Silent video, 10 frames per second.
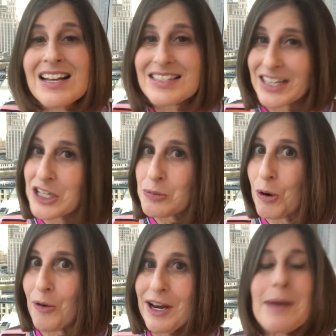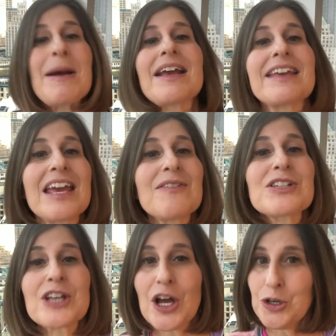Sunny's program gave
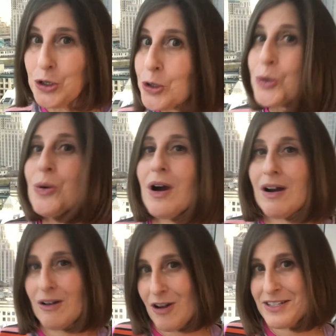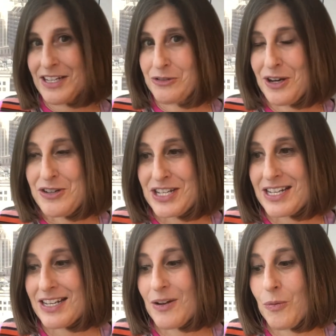us a new content
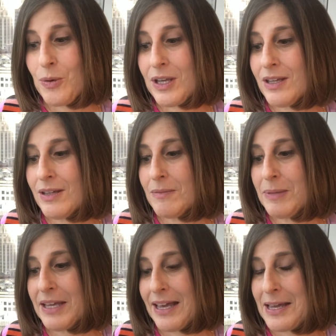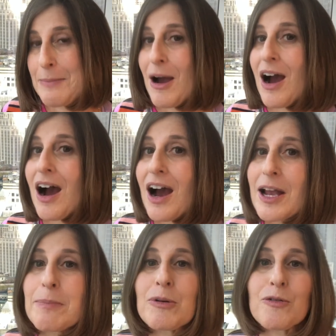strategy. We became
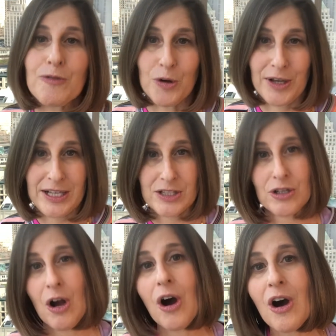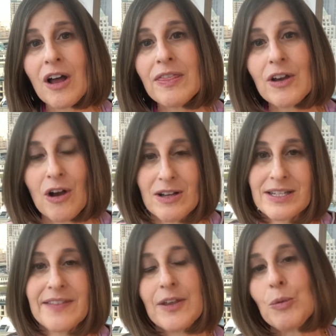hyper focused on the
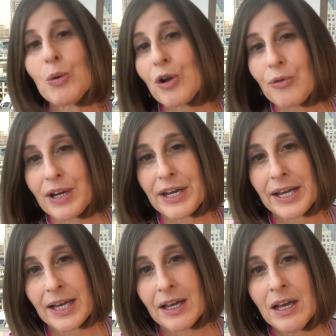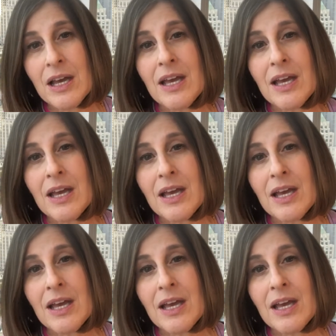content that we were creating,